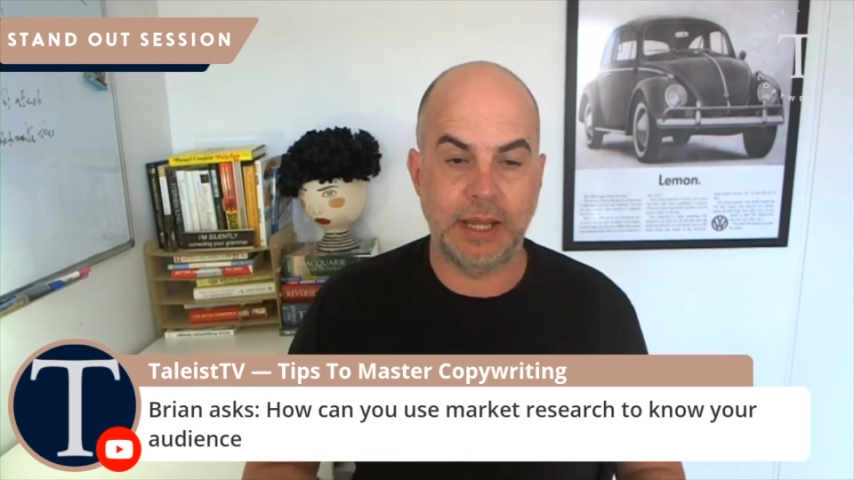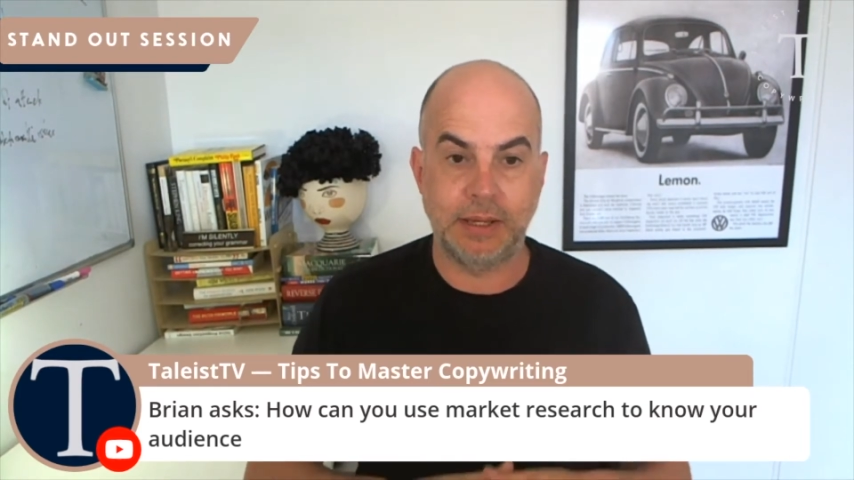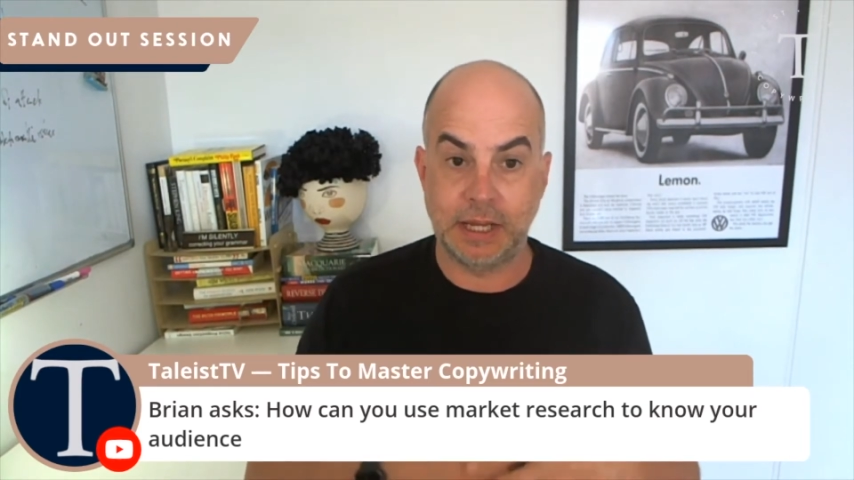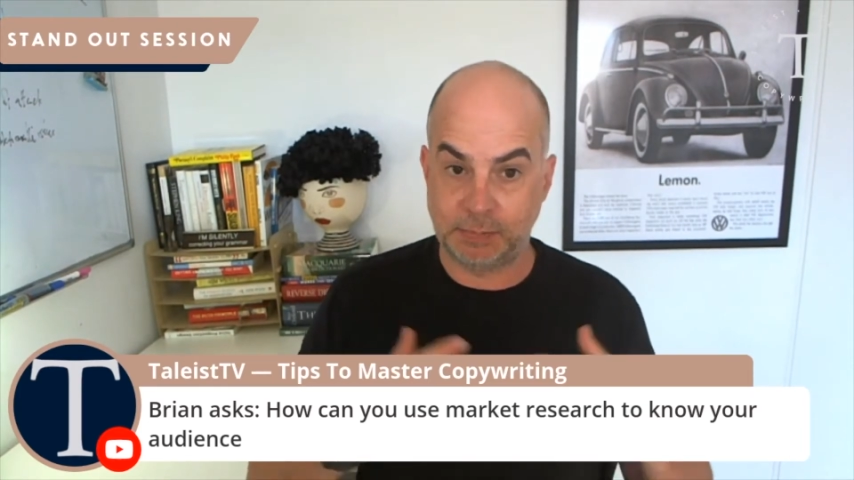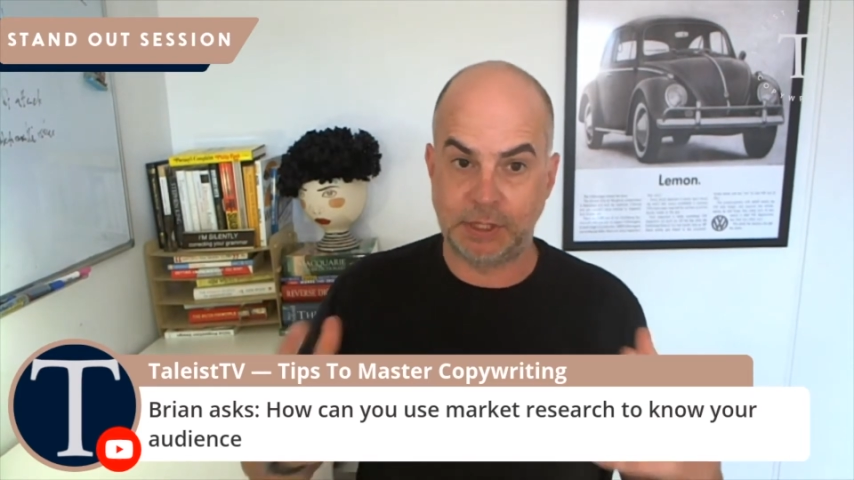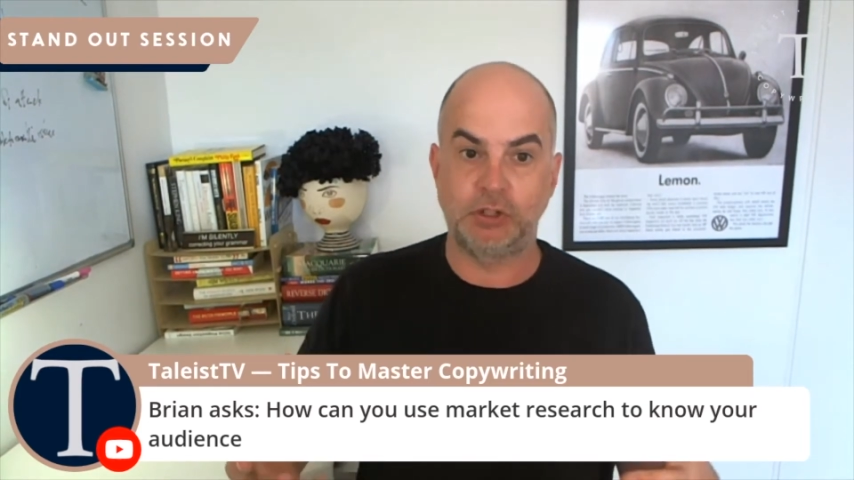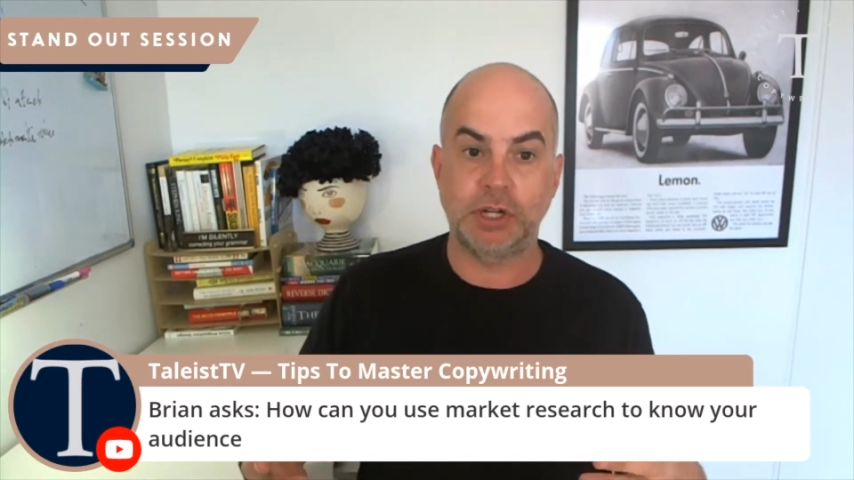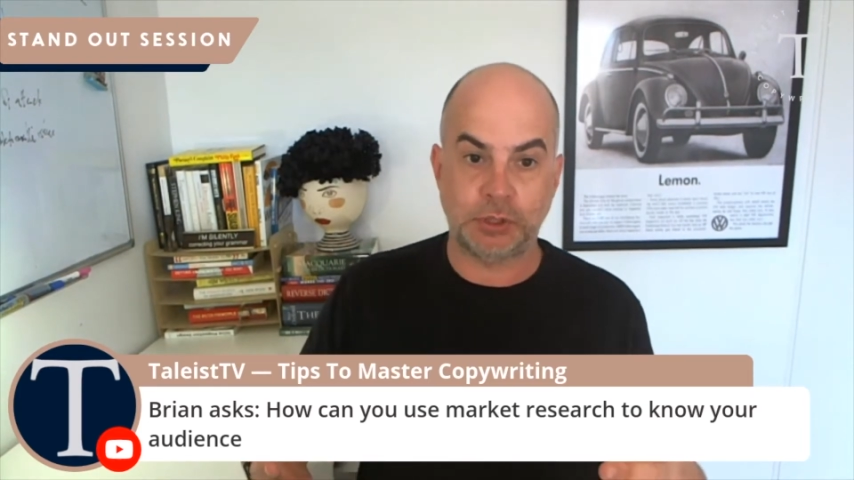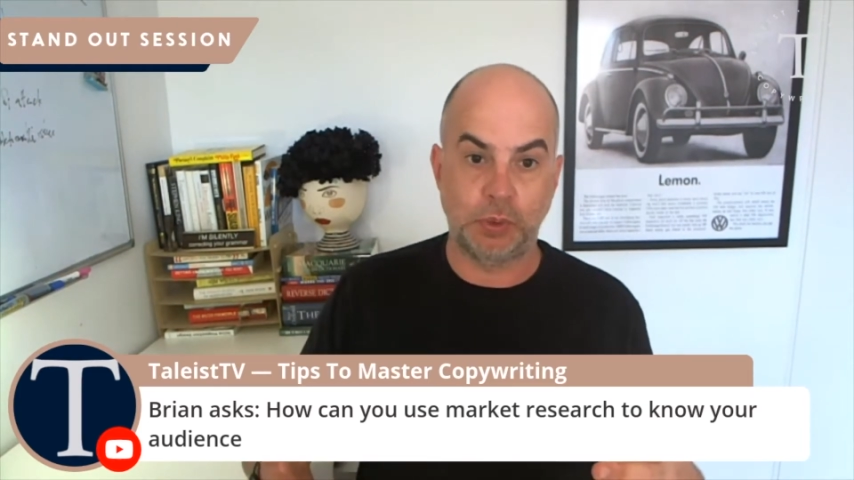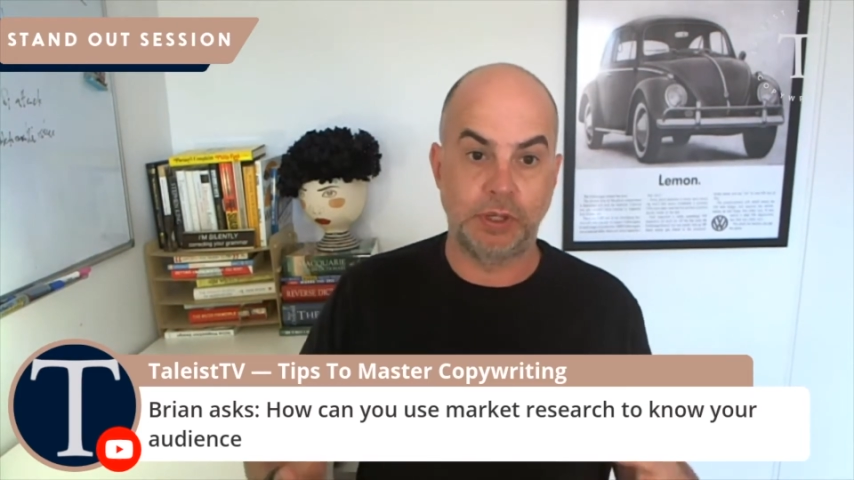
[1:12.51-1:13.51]
as being
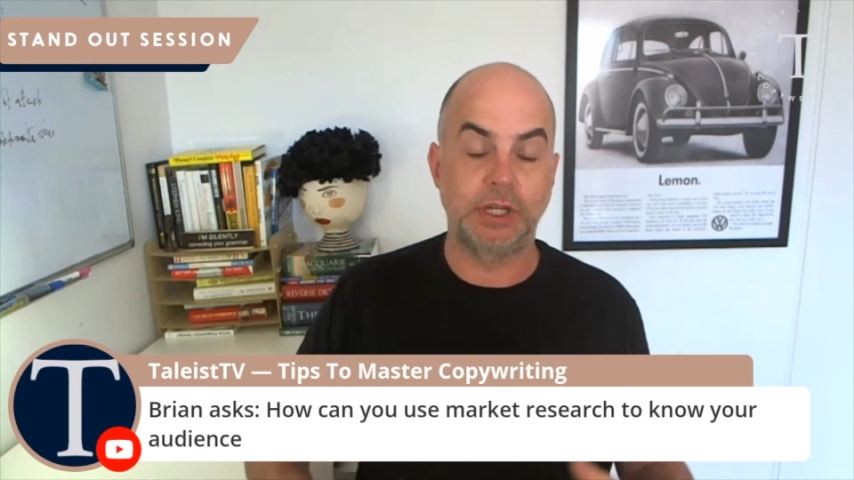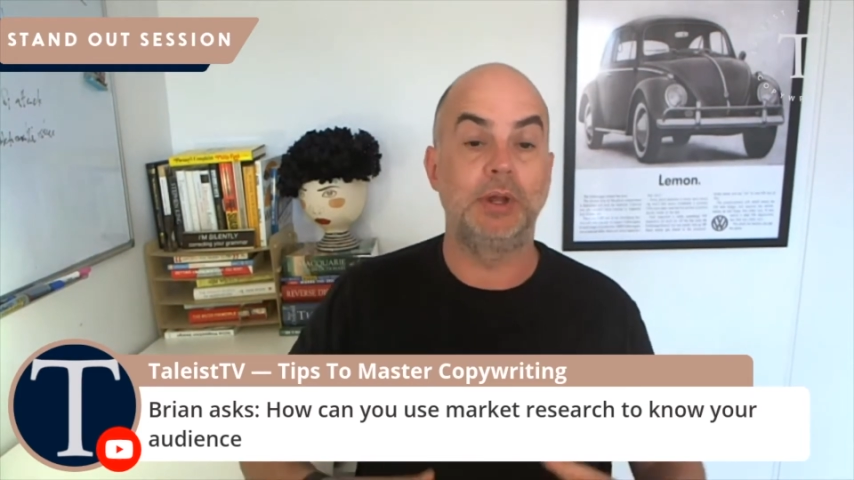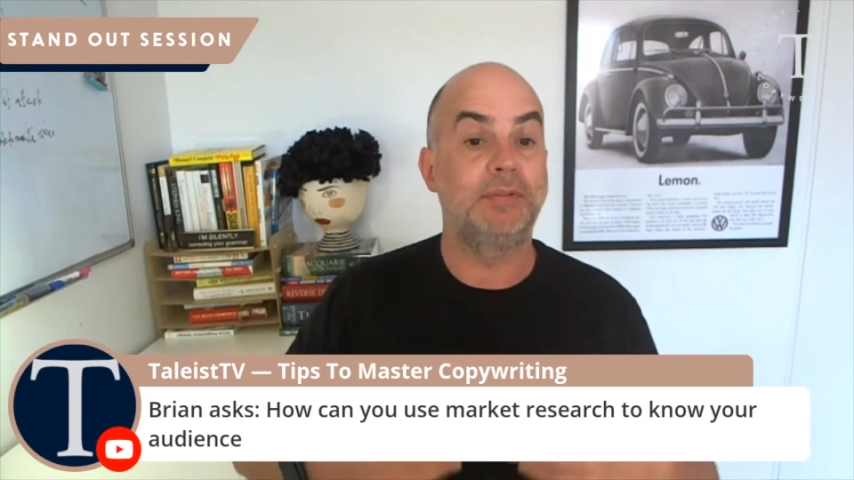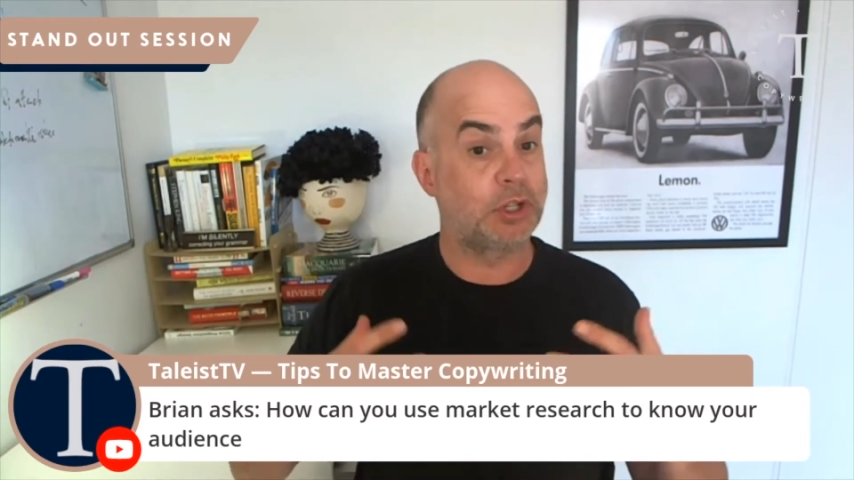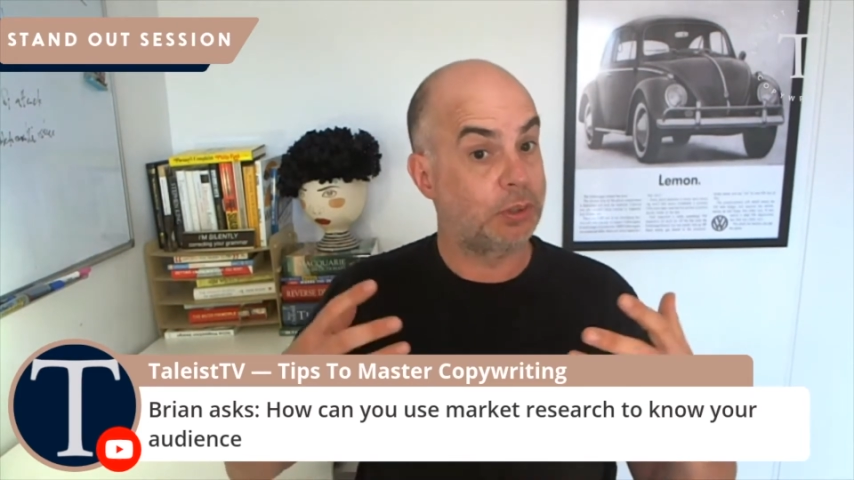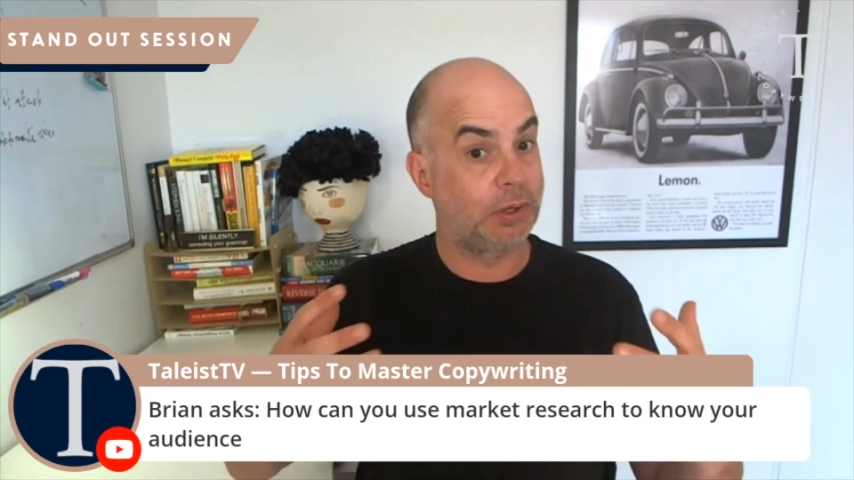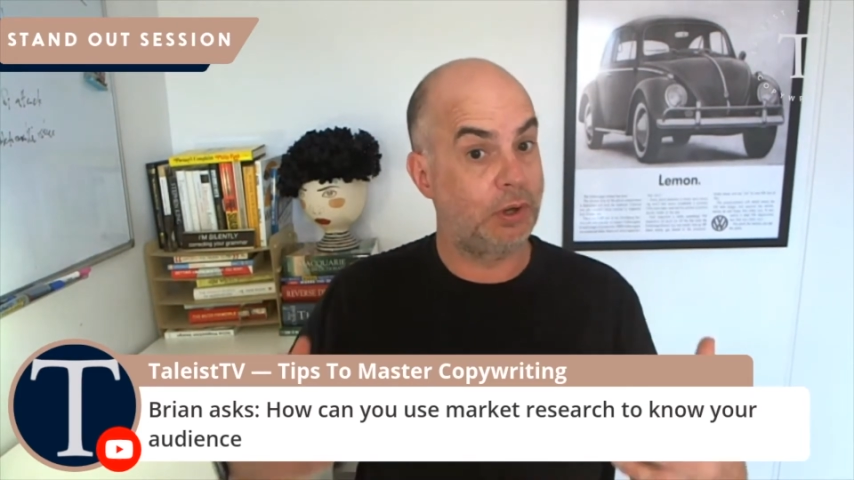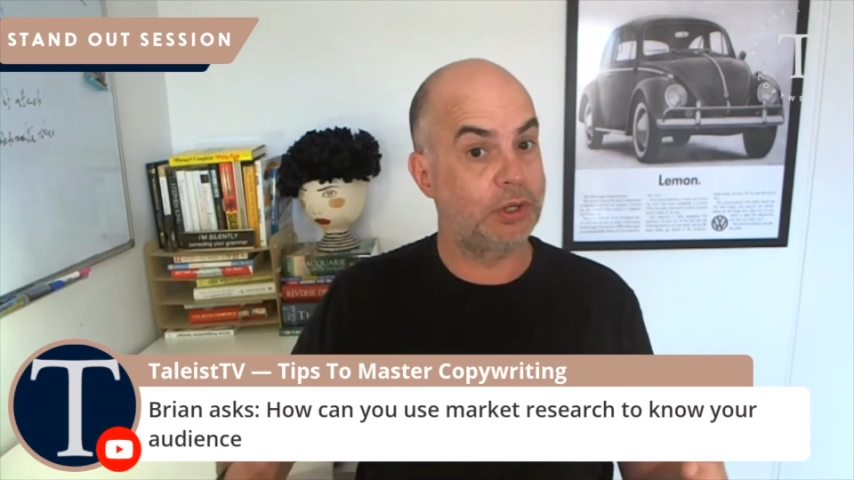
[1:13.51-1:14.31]
trustworthy, and you have to do a lot